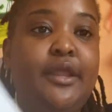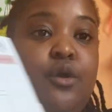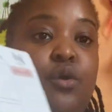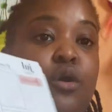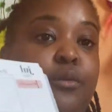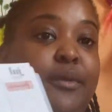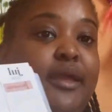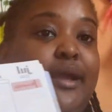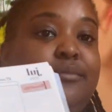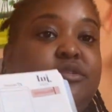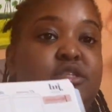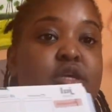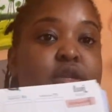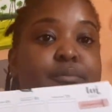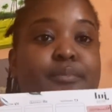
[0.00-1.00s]
the whole week. I'm
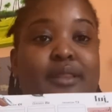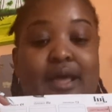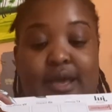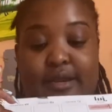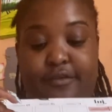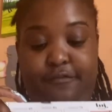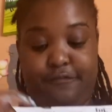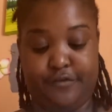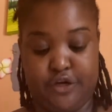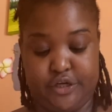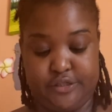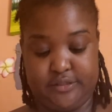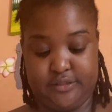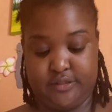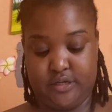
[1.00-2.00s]
just gonna plan the
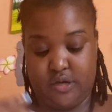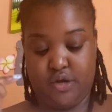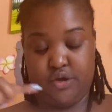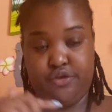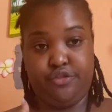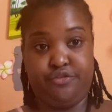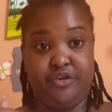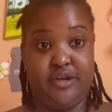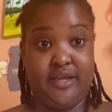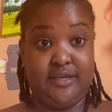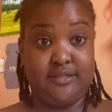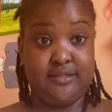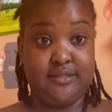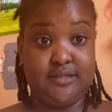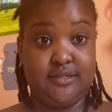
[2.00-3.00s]
first 3
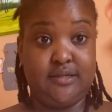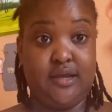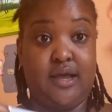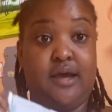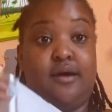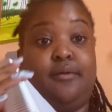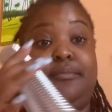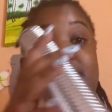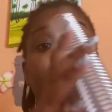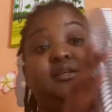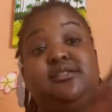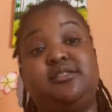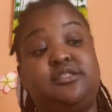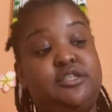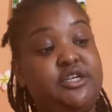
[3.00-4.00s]
days.
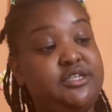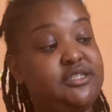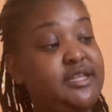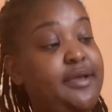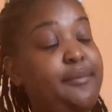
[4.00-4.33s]
Because Thursday